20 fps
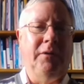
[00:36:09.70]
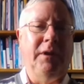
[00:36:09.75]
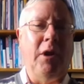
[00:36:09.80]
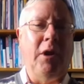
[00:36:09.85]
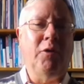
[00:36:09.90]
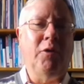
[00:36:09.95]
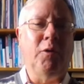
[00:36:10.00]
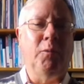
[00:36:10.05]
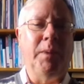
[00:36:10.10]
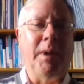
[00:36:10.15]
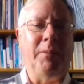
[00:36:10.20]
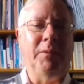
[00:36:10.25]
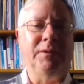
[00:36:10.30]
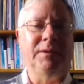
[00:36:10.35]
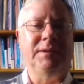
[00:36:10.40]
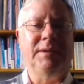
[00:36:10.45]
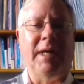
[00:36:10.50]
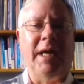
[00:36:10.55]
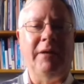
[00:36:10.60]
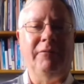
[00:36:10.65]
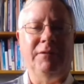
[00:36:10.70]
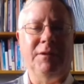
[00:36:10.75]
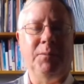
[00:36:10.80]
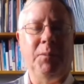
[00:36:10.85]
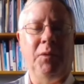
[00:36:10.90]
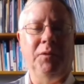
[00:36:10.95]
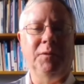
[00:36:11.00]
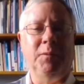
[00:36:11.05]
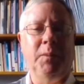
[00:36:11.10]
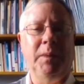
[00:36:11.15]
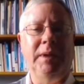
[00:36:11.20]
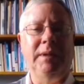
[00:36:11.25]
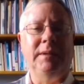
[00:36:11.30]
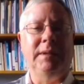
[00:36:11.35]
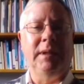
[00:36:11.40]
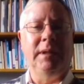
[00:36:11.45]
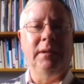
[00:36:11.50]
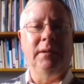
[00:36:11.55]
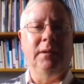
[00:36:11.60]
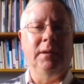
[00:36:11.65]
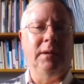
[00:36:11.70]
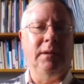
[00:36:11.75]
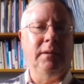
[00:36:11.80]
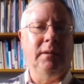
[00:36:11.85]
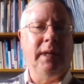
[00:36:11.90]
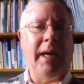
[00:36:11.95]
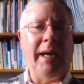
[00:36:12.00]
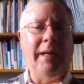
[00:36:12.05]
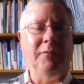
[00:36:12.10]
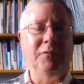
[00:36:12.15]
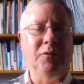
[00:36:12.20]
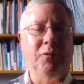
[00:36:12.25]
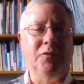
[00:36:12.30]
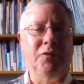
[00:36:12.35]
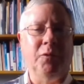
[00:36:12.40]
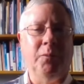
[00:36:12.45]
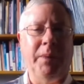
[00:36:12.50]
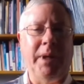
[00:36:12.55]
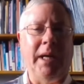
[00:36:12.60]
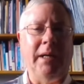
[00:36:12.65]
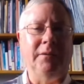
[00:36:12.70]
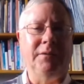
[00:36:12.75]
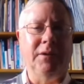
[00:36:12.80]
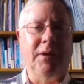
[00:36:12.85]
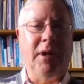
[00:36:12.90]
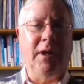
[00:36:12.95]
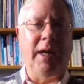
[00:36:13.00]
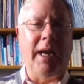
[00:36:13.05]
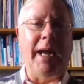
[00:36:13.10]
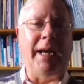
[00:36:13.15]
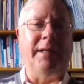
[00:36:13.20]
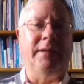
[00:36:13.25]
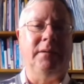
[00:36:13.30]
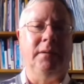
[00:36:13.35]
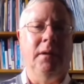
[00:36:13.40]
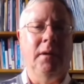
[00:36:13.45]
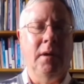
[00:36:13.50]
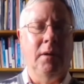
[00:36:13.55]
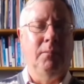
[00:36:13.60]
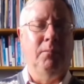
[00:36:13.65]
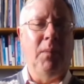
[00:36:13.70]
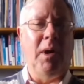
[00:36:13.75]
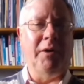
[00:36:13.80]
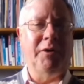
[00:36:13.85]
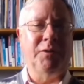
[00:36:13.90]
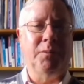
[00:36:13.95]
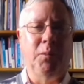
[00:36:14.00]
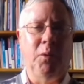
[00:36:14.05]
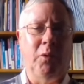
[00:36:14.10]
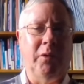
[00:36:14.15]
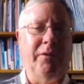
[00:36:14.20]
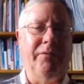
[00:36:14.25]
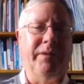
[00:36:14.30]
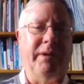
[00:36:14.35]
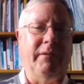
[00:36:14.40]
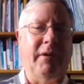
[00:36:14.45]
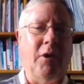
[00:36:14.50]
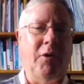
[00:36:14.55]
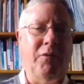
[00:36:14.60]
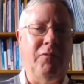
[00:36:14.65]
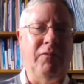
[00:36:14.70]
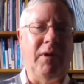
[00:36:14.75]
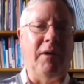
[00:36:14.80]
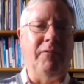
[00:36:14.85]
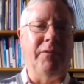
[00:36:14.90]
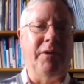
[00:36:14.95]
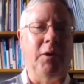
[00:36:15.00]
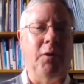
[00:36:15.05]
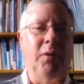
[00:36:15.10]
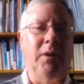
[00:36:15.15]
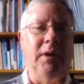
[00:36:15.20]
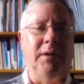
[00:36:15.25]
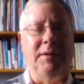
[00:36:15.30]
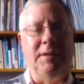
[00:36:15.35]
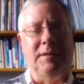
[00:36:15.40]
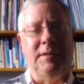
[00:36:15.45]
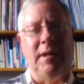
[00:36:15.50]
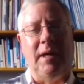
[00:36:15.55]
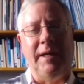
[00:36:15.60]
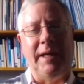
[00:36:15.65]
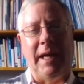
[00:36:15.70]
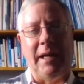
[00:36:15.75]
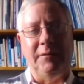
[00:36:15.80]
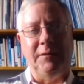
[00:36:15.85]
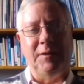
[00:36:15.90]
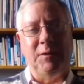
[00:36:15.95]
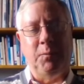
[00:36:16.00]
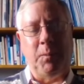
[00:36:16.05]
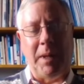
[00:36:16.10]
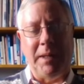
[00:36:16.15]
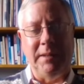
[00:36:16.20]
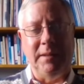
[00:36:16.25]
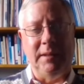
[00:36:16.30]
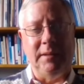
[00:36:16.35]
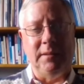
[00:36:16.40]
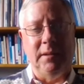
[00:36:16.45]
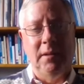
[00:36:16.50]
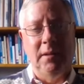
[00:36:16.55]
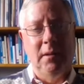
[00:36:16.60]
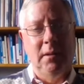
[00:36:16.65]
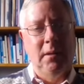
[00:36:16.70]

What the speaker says: local people to take responsibility, and the council should be able to collect much more of their own revenue and decide how to spend it.